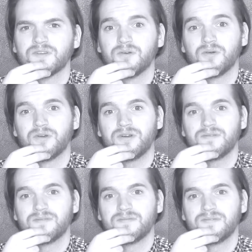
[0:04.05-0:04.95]
Or
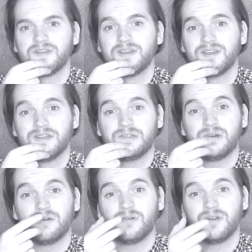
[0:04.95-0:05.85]
do
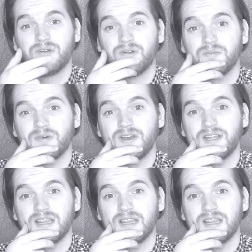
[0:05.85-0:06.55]
I want to earn money